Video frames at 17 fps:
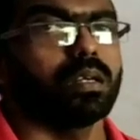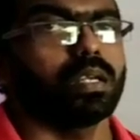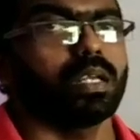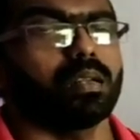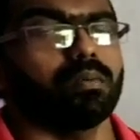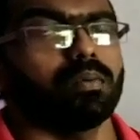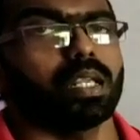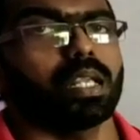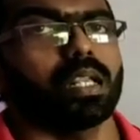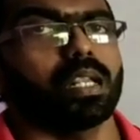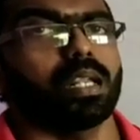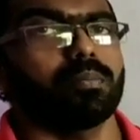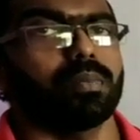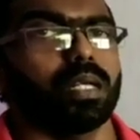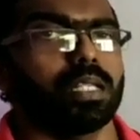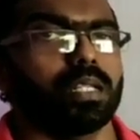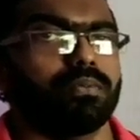Here we can
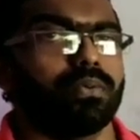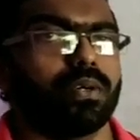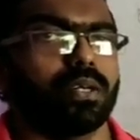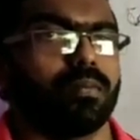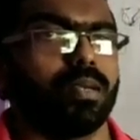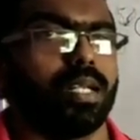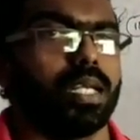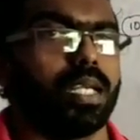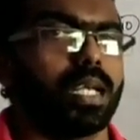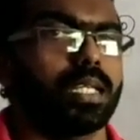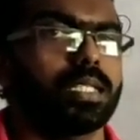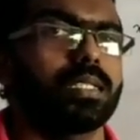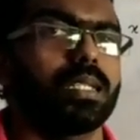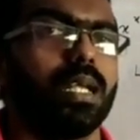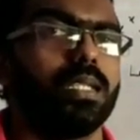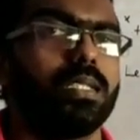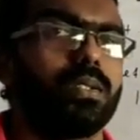apply the formula
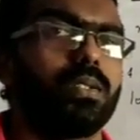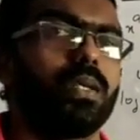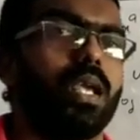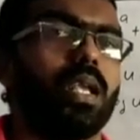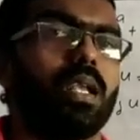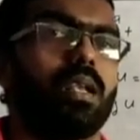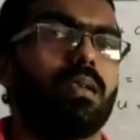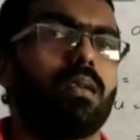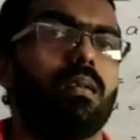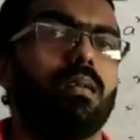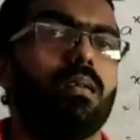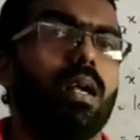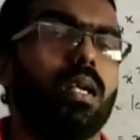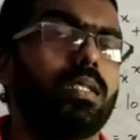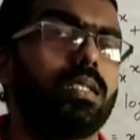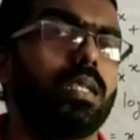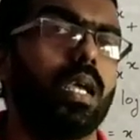x raised to n.
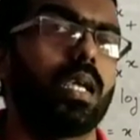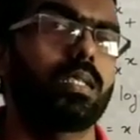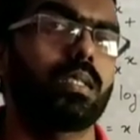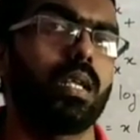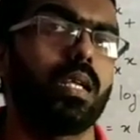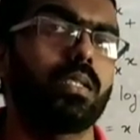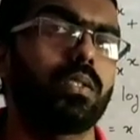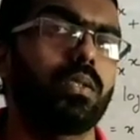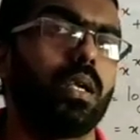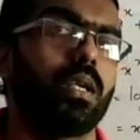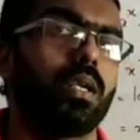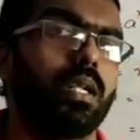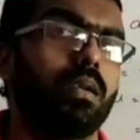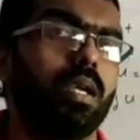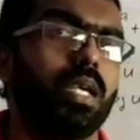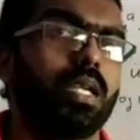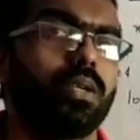What's x raised to n?
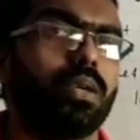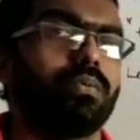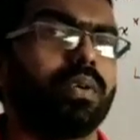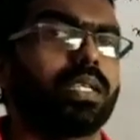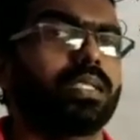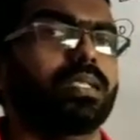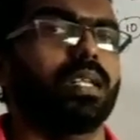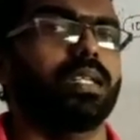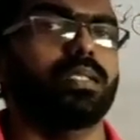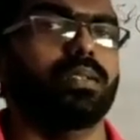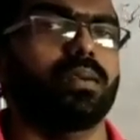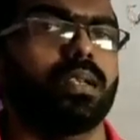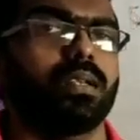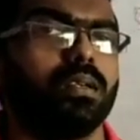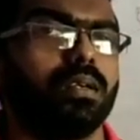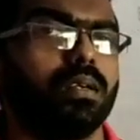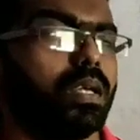Derivative of x raised to
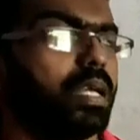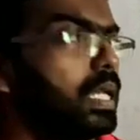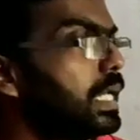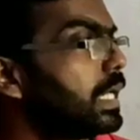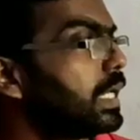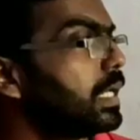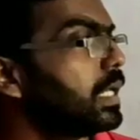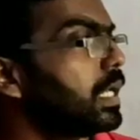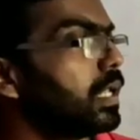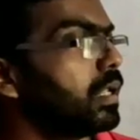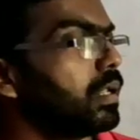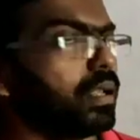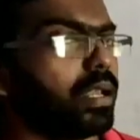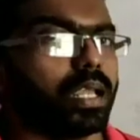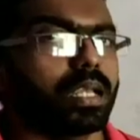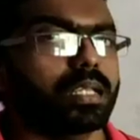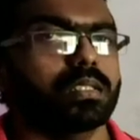n?
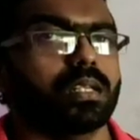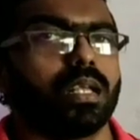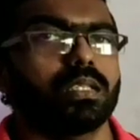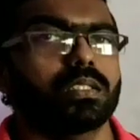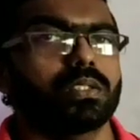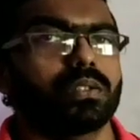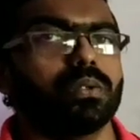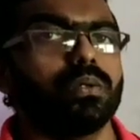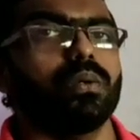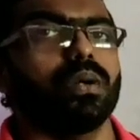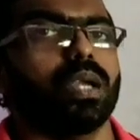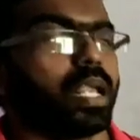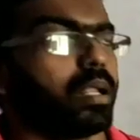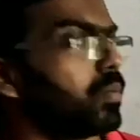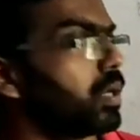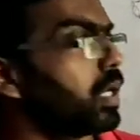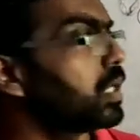N x raised to
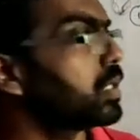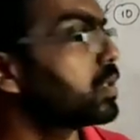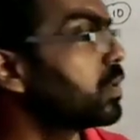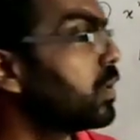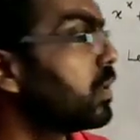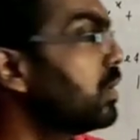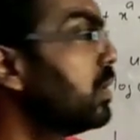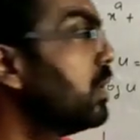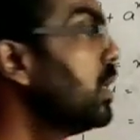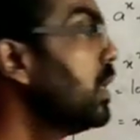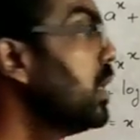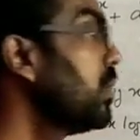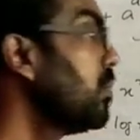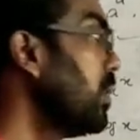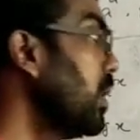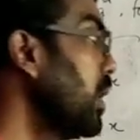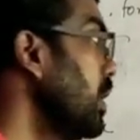n minus 1.
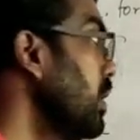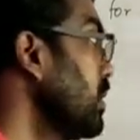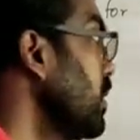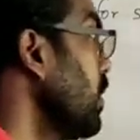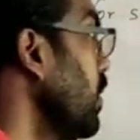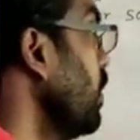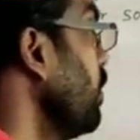But instead